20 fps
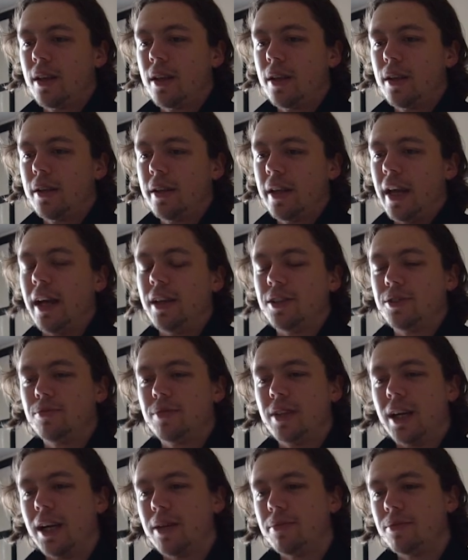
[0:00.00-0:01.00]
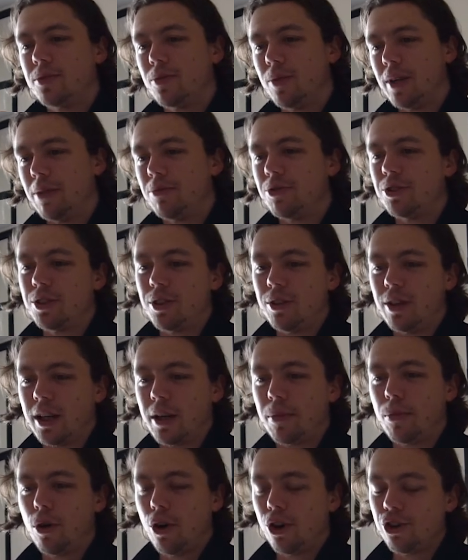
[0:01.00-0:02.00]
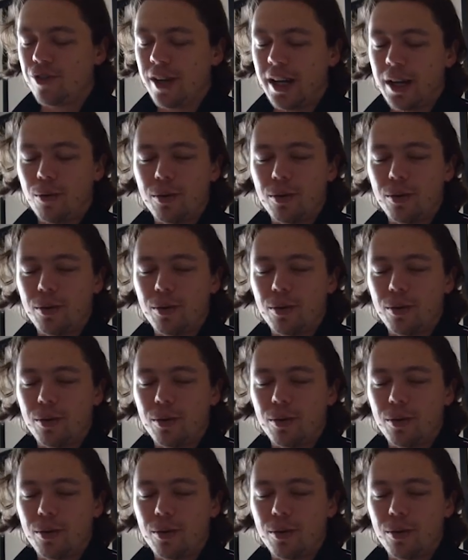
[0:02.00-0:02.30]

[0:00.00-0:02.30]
yeah, sometimes when I'm just doing like a portrait and